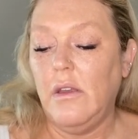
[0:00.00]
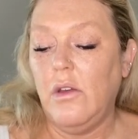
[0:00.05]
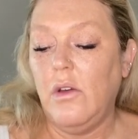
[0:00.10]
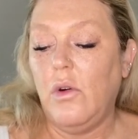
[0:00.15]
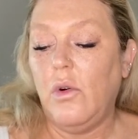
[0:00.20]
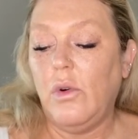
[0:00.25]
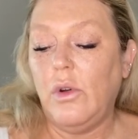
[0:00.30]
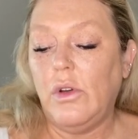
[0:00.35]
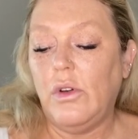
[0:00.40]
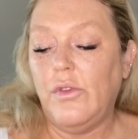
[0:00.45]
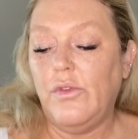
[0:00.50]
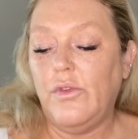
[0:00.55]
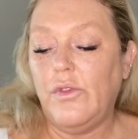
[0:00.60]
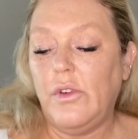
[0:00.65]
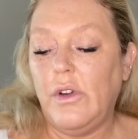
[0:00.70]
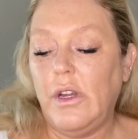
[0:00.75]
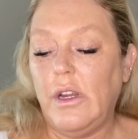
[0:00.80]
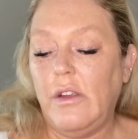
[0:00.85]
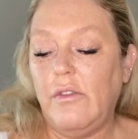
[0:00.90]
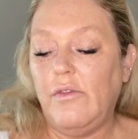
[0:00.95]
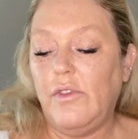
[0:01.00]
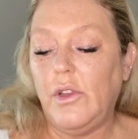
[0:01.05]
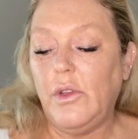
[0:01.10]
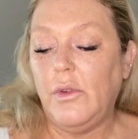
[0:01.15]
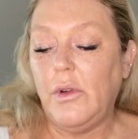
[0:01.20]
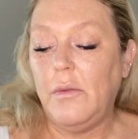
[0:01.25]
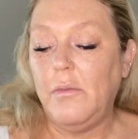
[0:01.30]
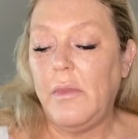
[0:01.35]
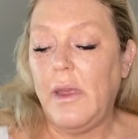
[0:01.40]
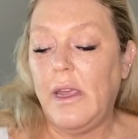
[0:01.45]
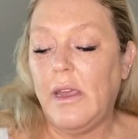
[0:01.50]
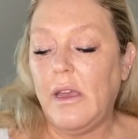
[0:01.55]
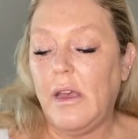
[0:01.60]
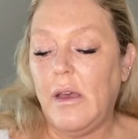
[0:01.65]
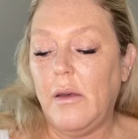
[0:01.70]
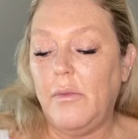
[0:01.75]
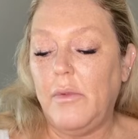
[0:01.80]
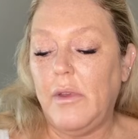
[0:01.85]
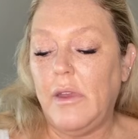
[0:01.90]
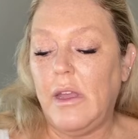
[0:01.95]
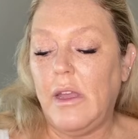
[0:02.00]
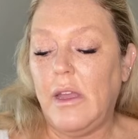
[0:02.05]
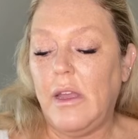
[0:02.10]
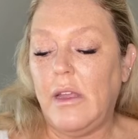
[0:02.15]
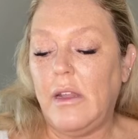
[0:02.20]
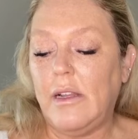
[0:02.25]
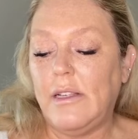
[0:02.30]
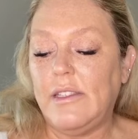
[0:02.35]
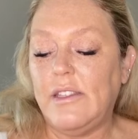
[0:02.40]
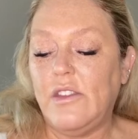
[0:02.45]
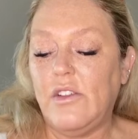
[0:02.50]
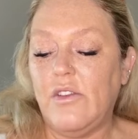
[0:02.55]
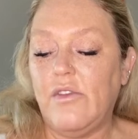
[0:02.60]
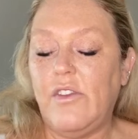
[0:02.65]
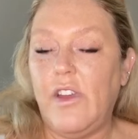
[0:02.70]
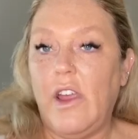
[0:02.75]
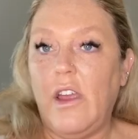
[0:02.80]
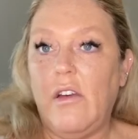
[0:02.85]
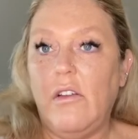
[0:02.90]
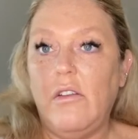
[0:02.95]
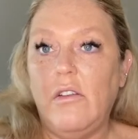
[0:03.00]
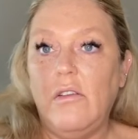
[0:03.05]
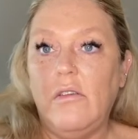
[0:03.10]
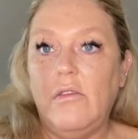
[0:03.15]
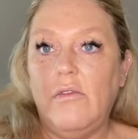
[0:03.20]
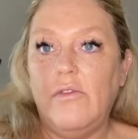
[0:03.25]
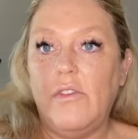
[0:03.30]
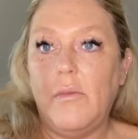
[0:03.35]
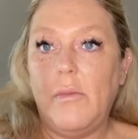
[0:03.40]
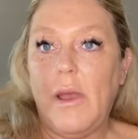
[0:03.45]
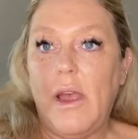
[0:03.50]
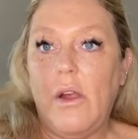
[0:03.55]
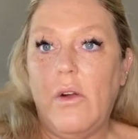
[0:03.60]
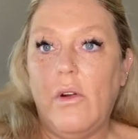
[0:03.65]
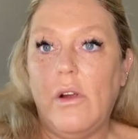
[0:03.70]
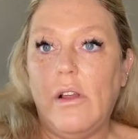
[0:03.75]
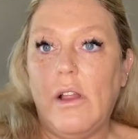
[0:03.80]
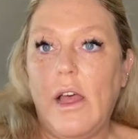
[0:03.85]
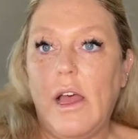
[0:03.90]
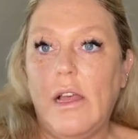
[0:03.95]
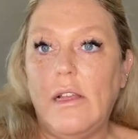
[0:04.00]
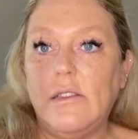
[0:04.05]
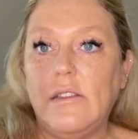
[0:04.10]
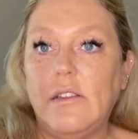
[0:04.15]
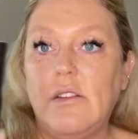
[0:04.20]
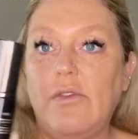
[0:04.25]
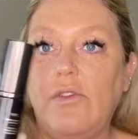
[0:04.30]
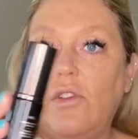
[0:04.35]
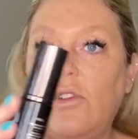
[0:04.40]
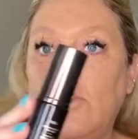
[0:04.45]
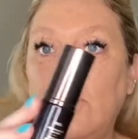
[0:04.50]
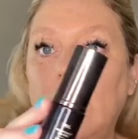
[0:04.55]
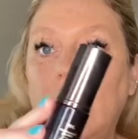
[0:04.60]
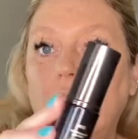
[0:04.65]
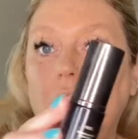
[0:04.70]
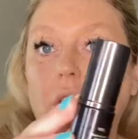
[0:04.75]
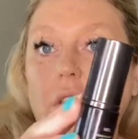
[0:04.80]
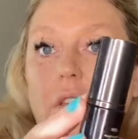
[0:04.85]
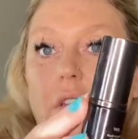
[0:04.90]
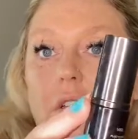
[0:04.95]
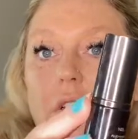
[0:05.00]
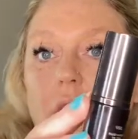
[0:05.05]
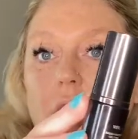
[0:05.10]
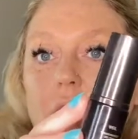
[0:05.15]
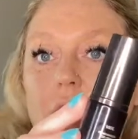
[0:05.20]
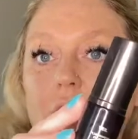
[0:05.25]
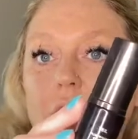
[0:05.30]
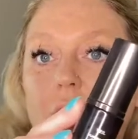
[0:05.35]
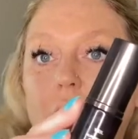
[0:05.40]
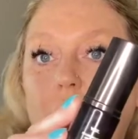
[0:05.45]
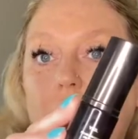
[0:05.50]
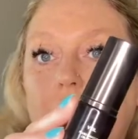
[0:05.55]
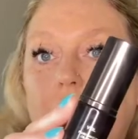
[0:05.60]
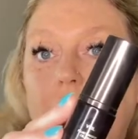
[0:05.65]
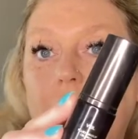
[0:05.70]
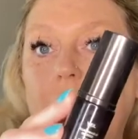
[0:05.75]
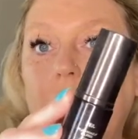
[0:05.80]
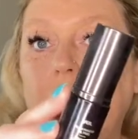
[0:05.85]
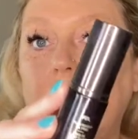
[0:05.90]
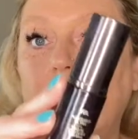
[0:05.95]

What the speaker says: oil-free fluid makeup, and it's their Veil from Hourglass. If you can see it without the